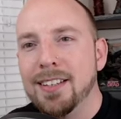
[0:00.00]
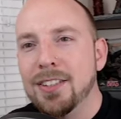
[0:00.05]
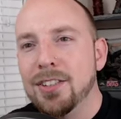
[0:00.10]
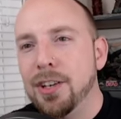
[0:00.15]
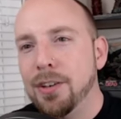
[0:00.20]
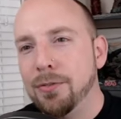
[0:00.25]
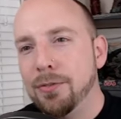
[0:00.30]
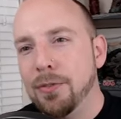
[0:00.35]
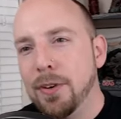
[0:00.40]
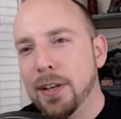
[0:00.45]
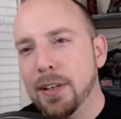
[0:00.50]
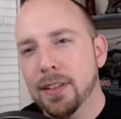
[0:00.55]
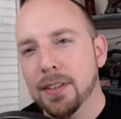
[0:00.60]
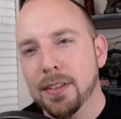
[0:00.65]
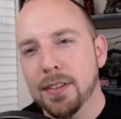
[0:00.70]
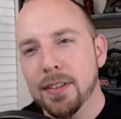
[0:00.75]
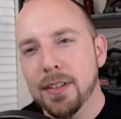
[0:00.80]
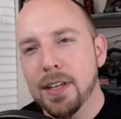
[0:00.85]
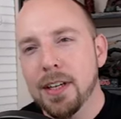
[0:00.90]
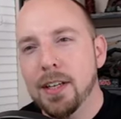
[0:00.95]
Jay
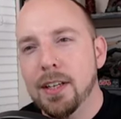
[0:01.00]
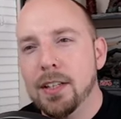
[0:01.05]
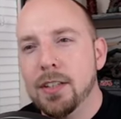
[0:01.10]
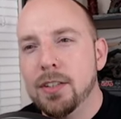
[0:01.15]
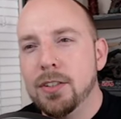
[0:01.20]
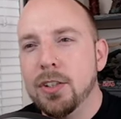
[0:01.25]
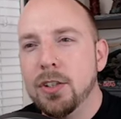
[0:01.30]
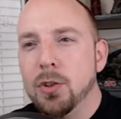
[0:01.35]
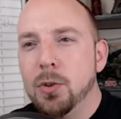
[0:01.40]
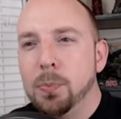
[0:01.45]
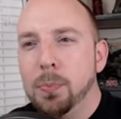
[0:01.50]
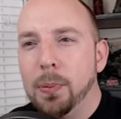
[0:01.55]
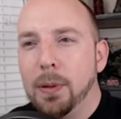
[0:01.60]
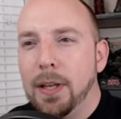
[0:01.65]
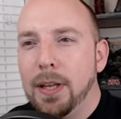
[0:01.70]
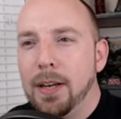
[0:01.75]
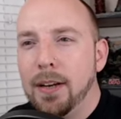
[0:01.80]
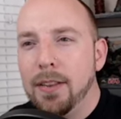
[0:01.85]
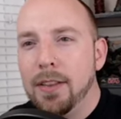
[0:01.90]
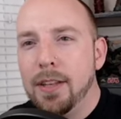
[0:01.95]
Franco. Is the new
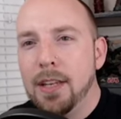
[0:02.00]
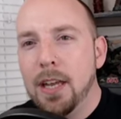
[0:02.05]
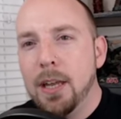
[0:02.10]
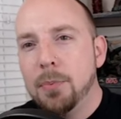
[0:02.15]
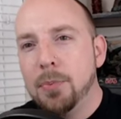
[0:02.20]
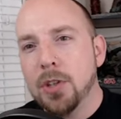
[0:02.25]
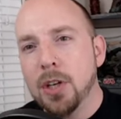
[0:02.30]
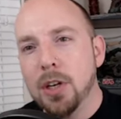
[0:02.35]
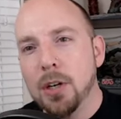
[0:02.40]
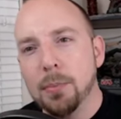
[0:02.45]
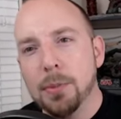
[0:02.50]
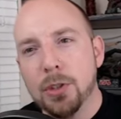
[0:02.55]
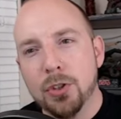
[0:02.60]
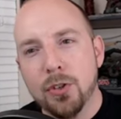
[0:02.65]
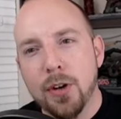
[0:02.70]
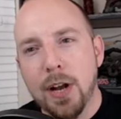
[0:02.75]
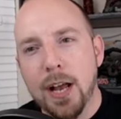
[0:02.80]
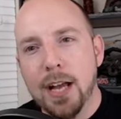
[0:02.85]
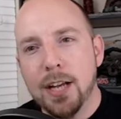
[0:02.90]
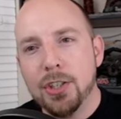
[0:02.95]
Planet of the Apes going to be
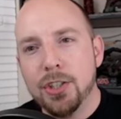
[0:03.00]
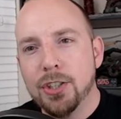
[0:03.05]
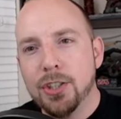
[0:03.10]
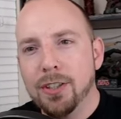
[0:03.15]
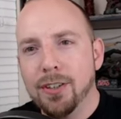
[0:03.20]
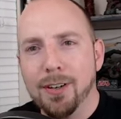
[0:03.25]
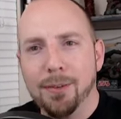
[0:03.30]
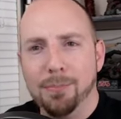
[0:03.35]
trash?